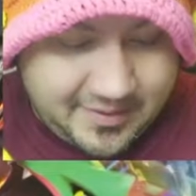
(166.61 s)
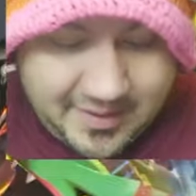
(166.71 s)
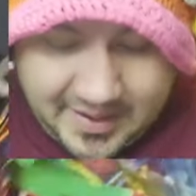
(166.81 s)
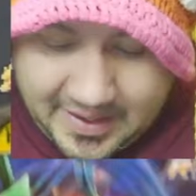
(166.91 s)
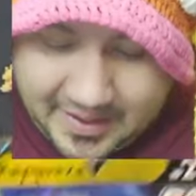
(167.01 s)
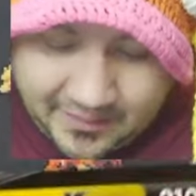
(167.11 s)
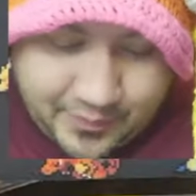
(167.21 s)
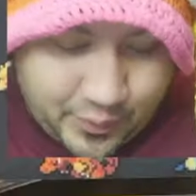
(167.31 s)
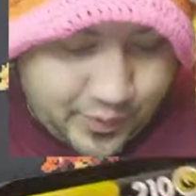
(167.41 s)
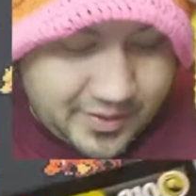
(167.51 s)
And of
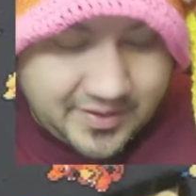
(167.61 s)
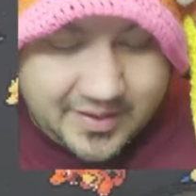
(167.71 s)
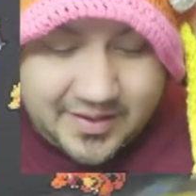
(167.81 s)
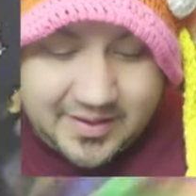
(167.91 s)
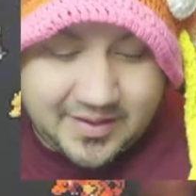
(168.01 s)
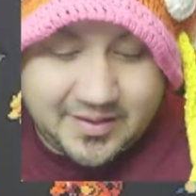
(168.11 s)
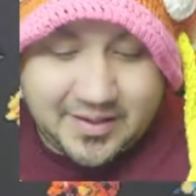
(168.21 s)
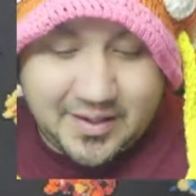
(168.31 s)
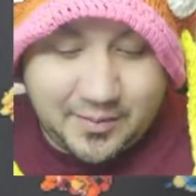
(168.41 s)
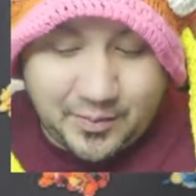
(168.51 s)
course, it does
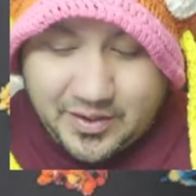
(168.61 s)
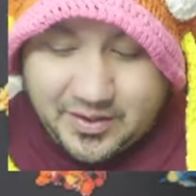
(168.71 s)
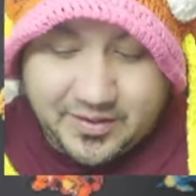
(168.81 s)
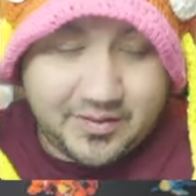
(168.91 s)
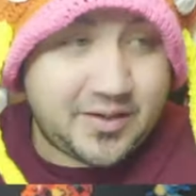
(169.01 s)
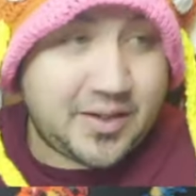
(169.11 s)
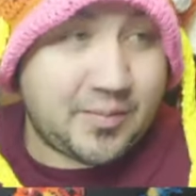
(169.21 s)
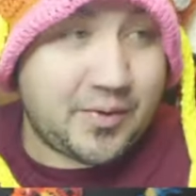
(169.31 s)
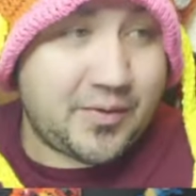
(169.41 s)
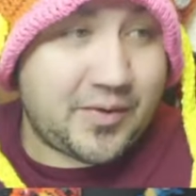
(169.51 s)
come with a
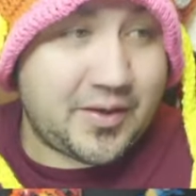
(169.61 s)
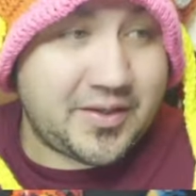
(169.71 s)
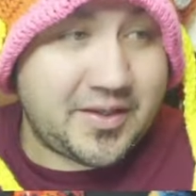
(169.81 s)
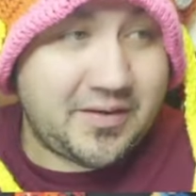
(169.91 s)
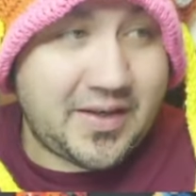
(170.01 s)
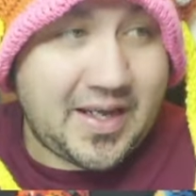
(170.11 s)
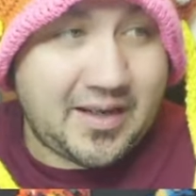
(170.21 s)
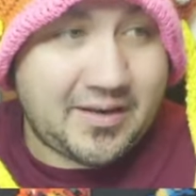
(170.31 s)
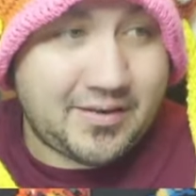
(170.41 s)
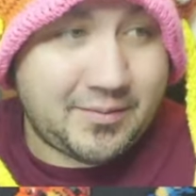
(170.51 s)
jumbo version of that,
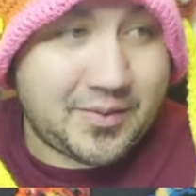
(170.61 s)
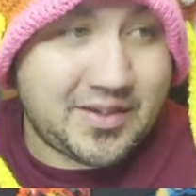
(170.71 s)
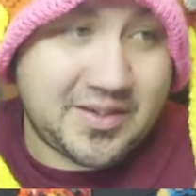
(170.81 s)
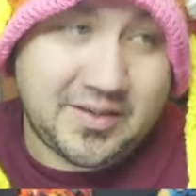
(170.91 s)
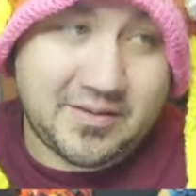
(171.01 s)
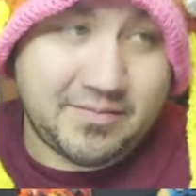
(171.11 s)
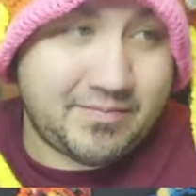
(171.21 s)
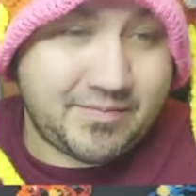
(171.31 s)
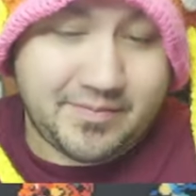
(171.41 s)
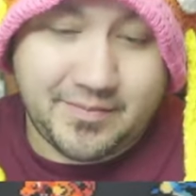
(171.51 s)
which is
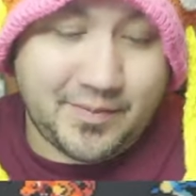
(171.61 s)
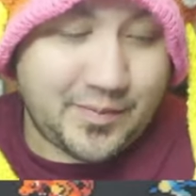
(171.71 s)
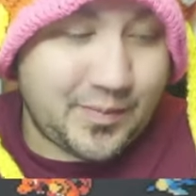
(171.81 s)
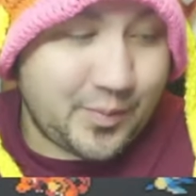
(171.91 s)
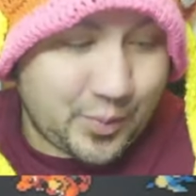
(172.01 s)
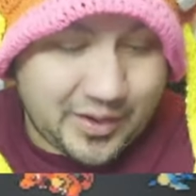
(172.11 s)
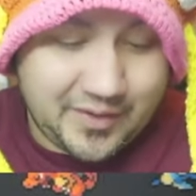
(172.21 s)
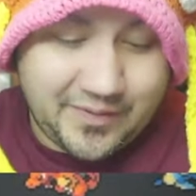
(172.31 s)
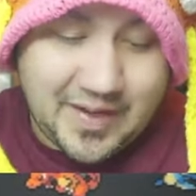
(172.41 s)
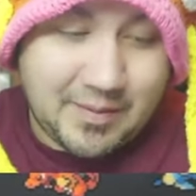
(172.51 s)
pretty
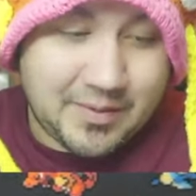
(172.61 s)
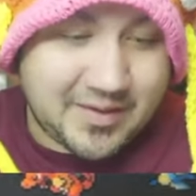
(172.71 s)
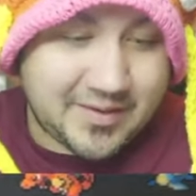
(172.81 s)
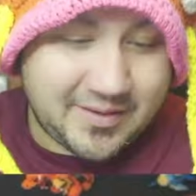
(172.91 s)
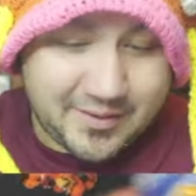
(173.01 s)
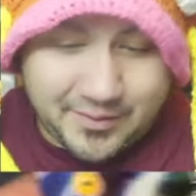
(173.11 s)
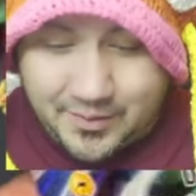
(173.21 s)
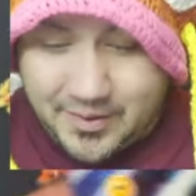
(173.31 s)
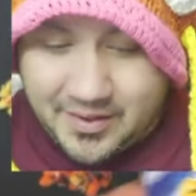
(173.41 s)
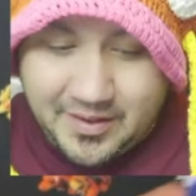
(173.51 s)
fabulous to
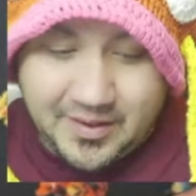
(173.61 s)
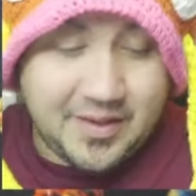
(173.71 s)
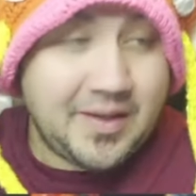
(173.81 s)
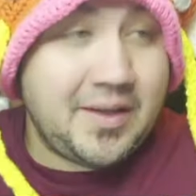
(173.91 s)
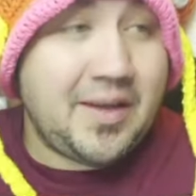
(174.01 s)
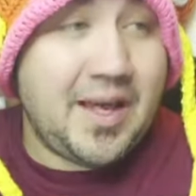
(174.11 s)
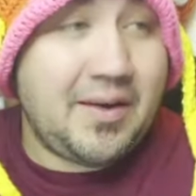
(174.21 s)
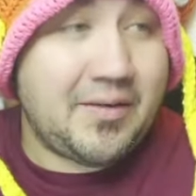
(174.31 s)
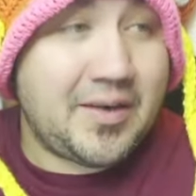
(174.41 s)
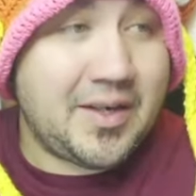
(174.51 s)
have
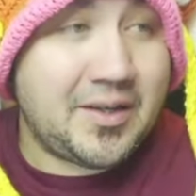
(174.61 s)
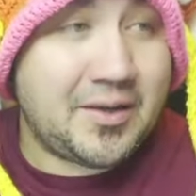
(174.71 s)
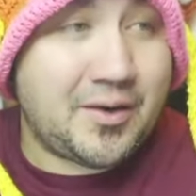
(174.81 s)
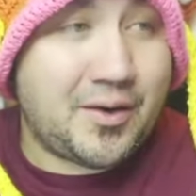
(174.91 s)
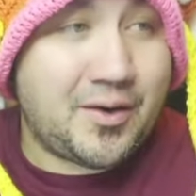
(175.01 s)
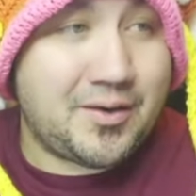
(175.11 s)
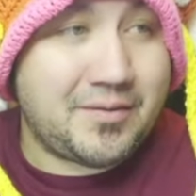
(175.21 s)
another card